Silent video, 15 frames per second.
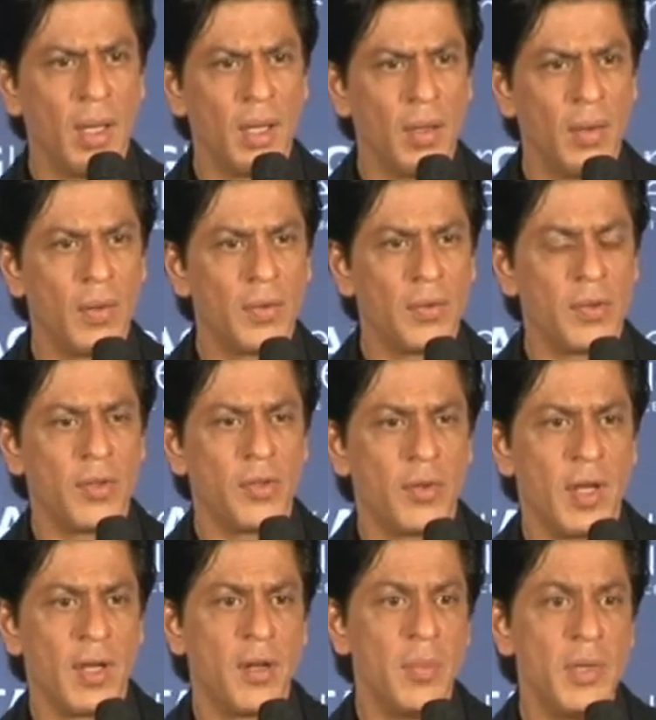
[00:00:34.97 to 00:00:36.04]
You know, it's
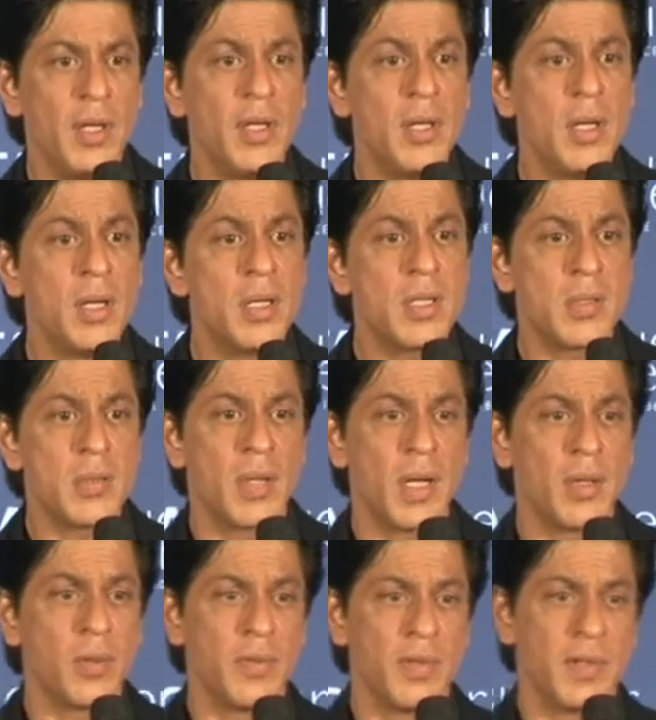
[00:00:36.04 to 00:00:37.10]
taken me years to
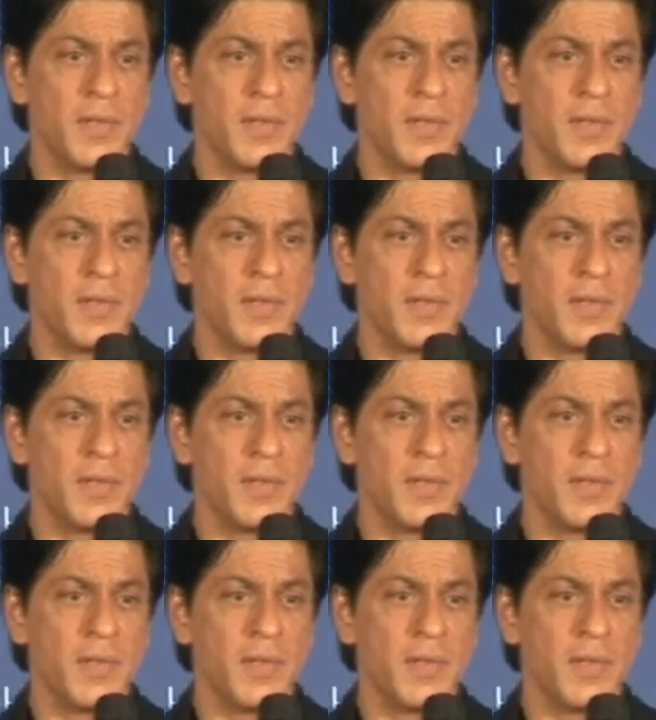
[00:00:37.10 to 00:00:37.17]
get over